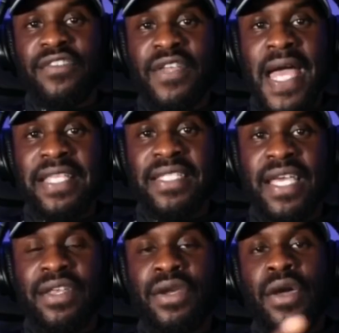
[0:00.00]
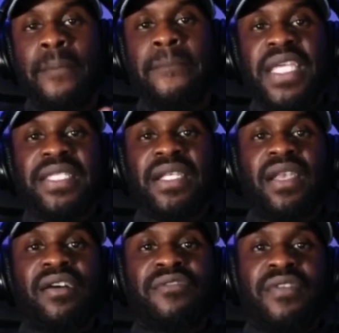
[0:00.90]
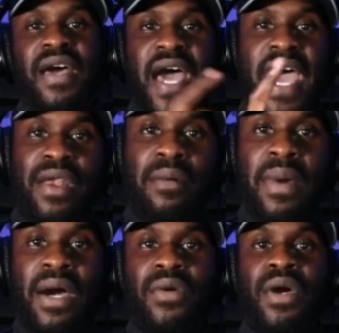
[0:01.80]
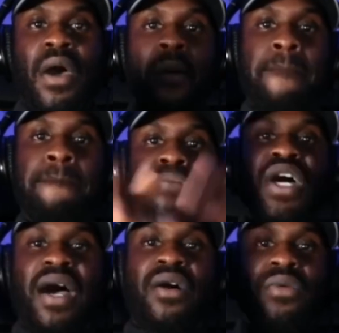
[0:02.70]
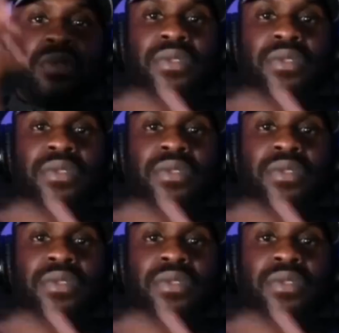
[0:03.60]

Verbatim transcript: V I saying peace and love, and I'm out. Bow.